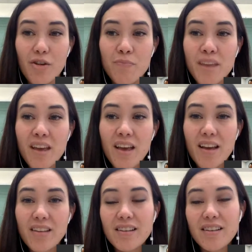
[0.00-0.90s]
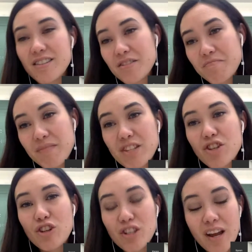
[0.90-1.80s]
And so it's
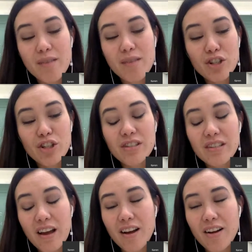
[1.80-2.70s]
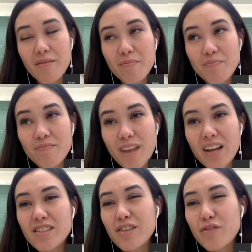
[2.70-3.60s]
a good time to just,
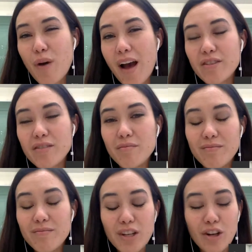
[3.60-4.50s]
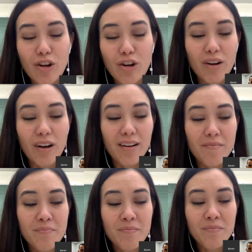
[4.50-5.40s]
I guess if you haven't,
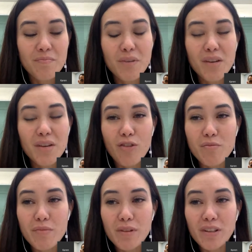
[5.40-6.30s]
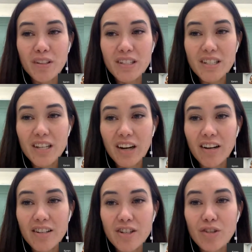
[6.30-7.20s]
been a part of the
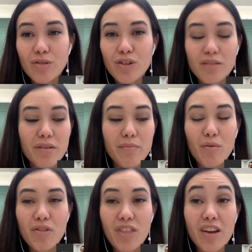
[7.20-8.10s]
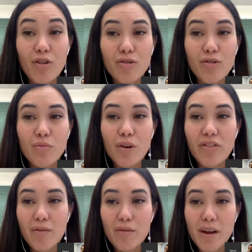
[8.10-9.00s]
military, to learn a little bit about what they go
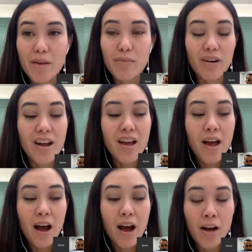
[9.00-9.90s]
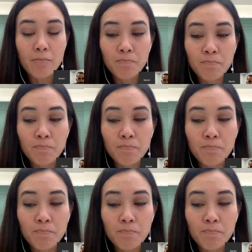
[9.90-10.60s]
through and what they remember. I